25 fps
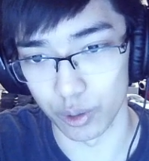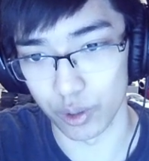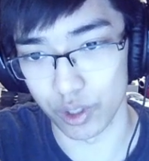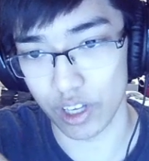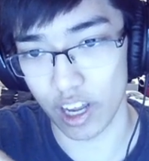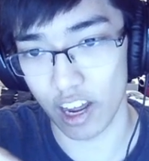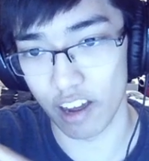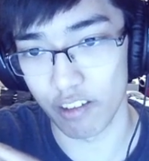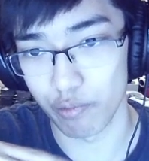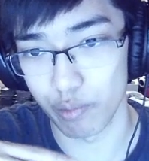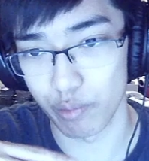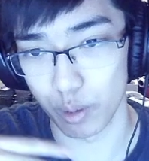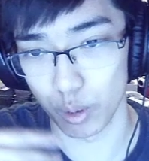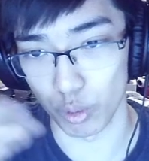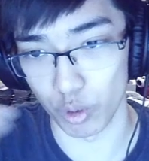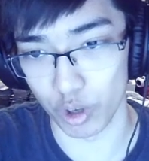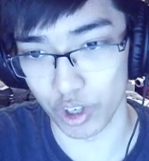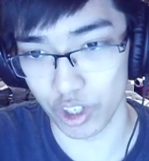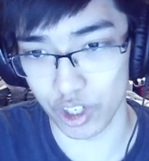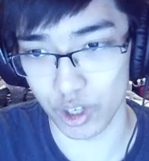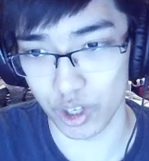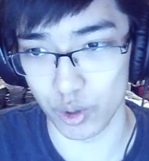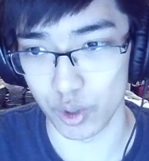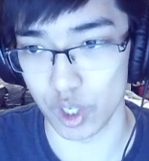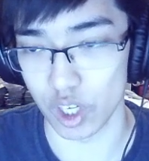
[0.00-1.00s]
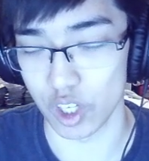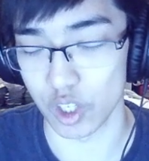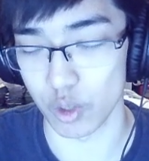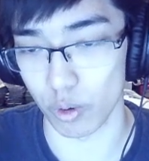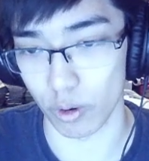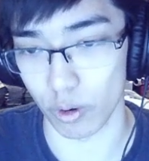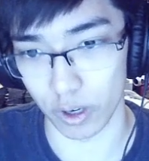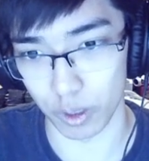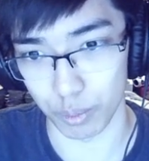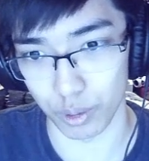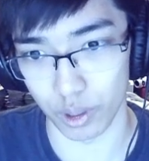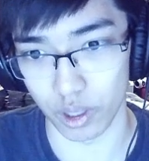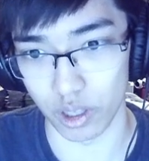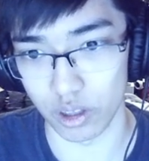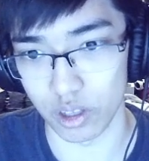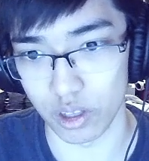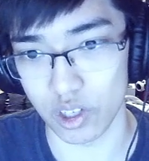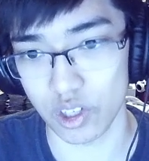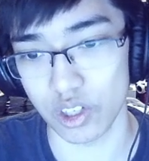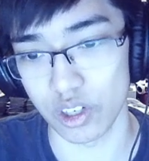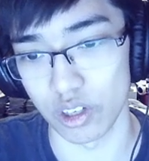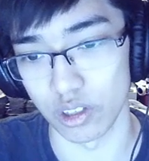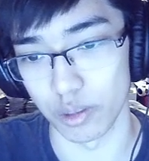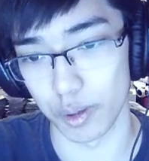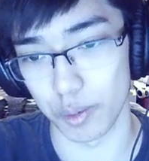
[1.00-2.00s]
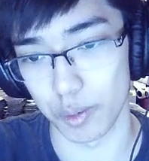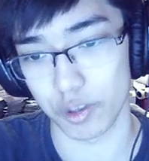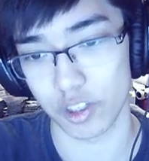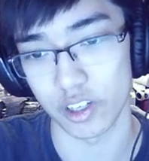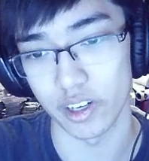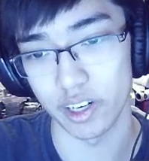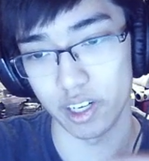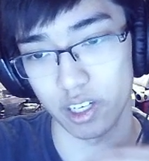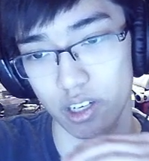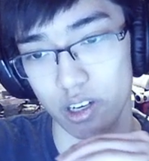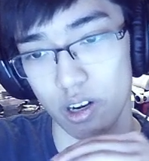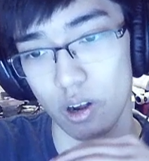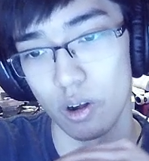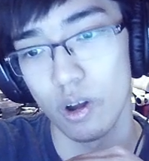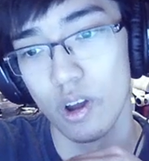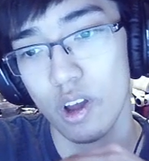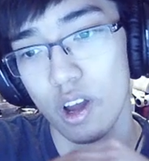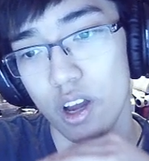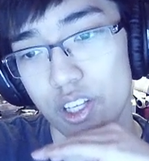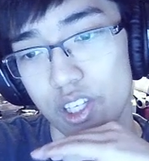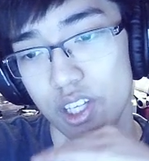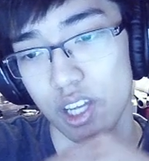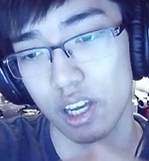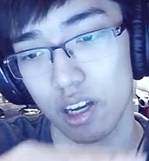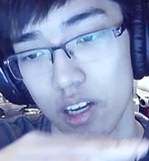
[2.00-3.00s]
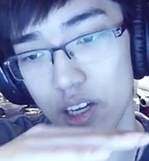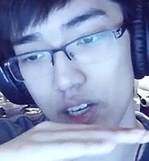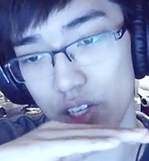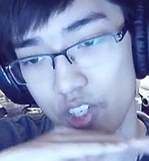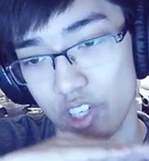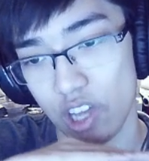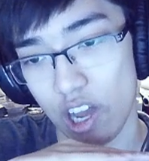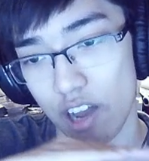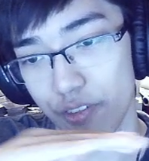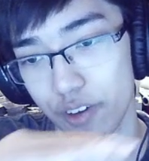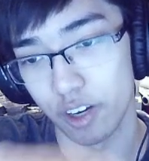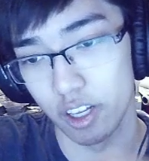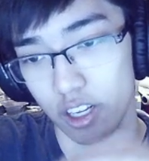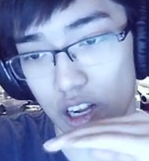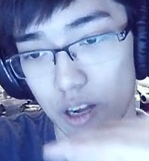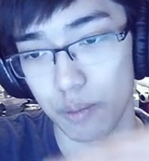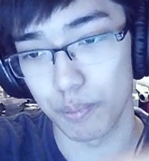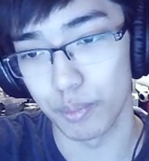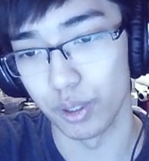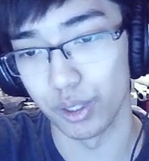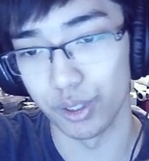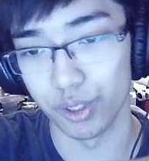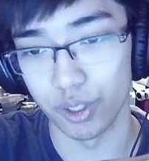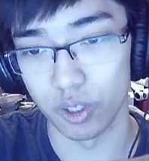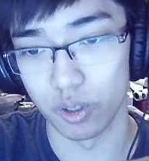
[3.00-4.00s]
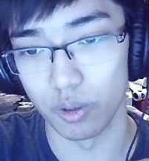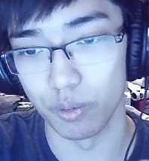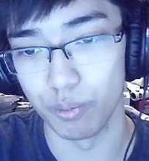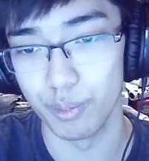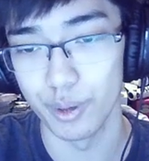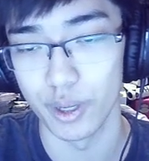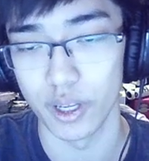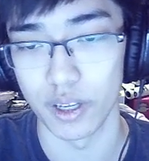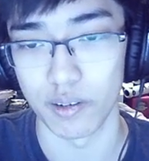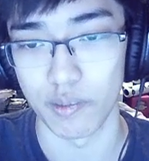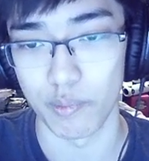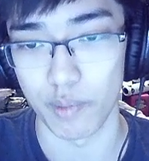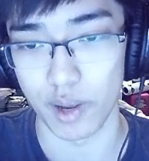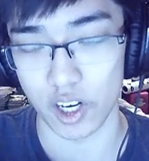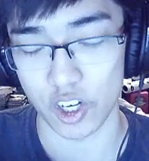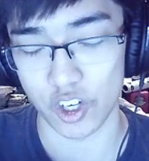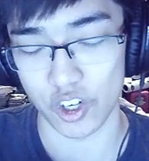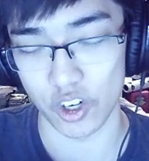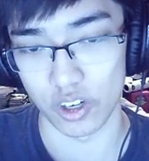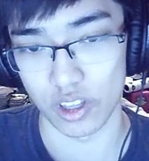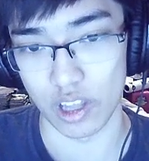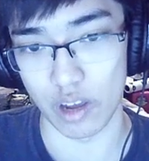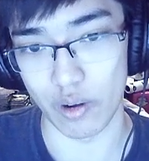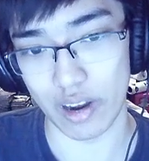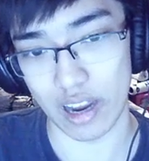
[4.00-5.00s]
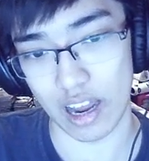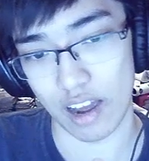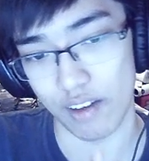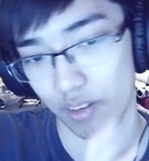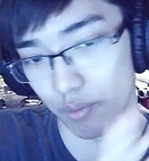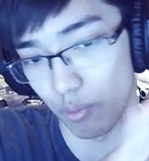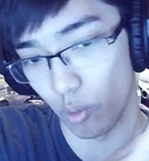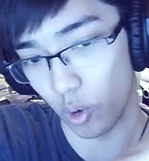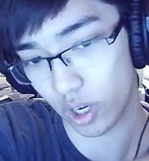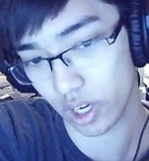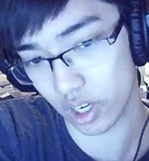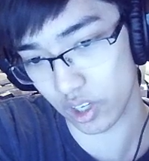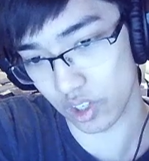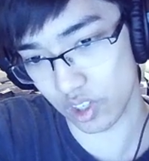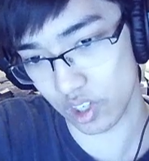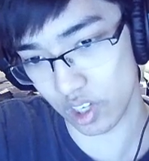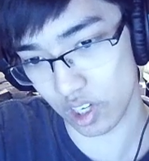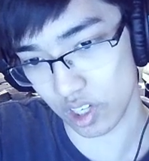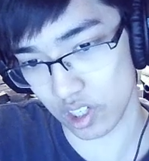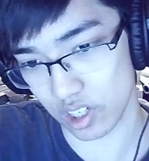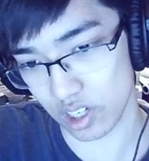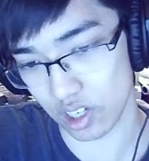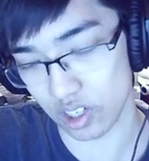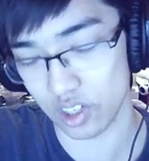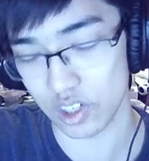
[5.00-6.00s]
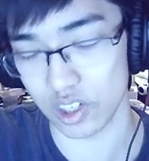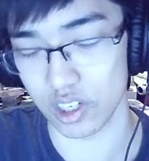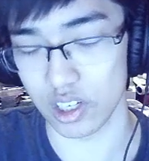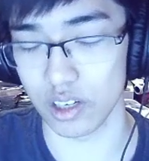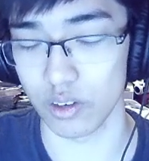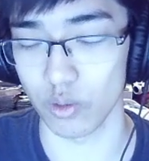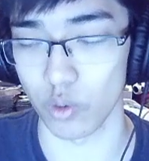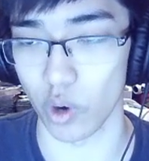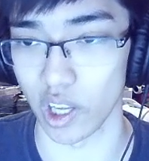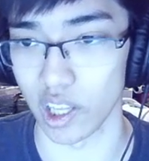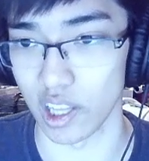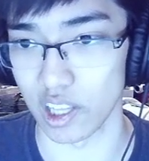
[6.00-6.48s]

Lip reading: have been reduced. And so we're going to play this to, like, you know, soften it up a little bit, make sure that we have more consistency, right?